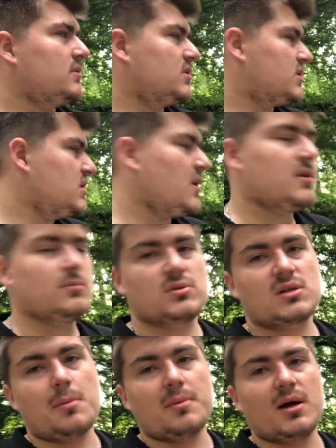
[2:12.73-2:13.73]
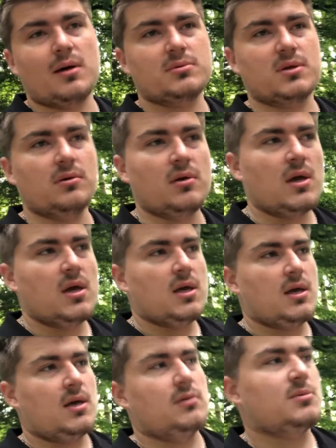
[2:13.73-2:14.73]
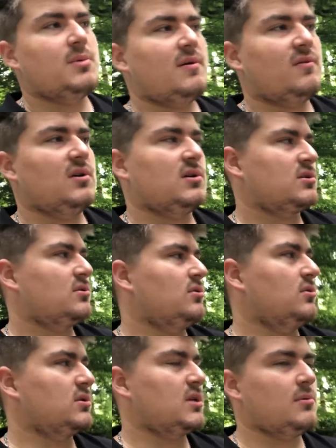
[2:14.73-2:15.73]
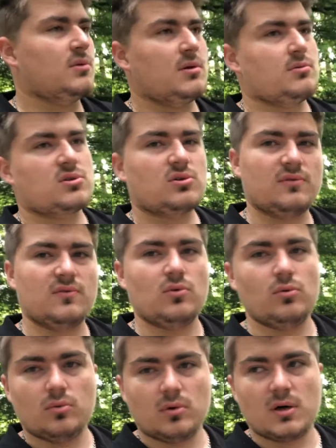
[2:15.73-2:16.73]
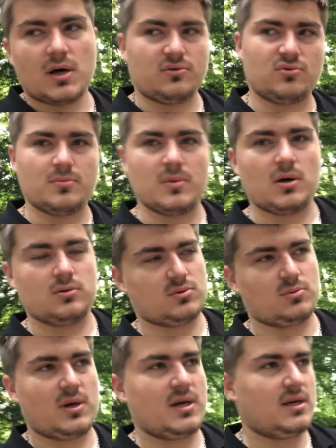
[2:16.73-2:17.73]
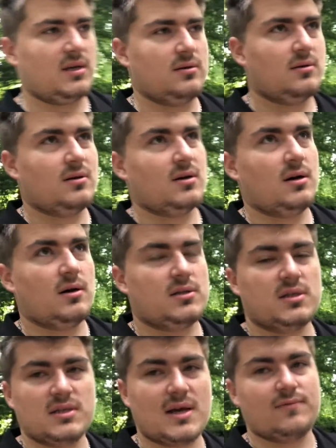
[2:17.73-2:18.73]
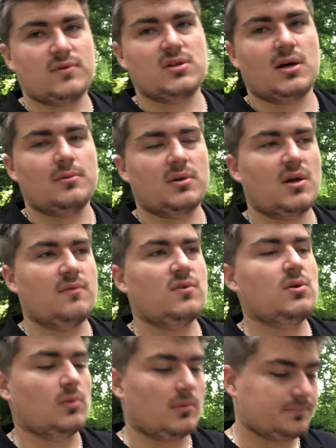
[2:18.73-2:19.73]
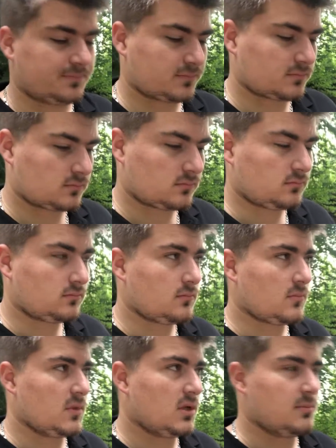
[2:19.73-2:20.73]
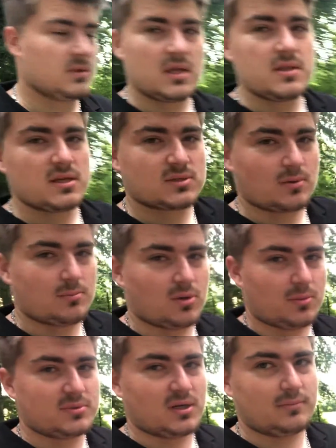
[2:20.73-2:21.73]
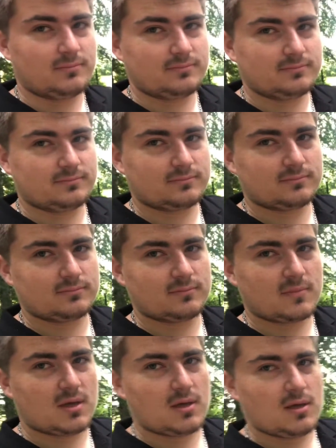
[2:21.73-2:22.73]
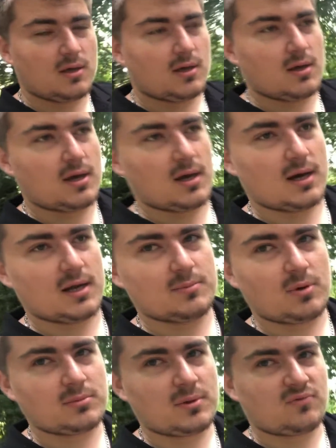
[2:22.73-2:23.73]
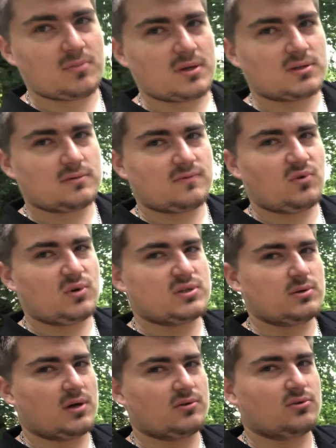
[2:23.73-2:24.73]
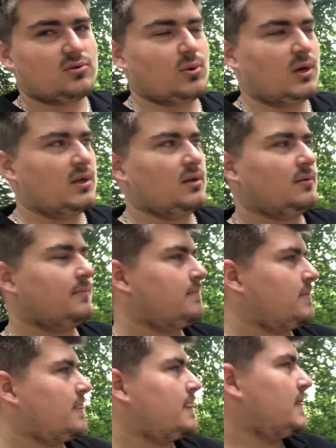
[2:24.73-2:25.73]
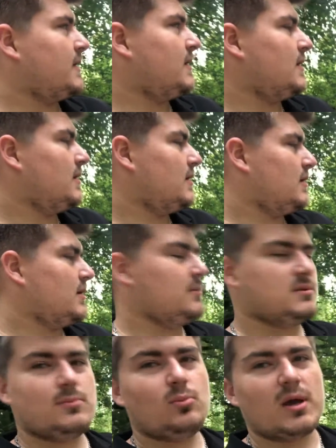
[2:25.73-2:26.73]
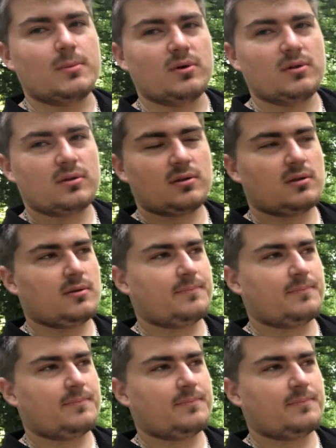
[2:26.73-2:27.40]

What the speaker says: Just nothing was coming up, so it was a bit of a lost cause. They were sort of all 100 miles away, and I didn't have the time to go and view one. But then this one popped up, and it popped up for about 4,200 quid. It was in Weymouth,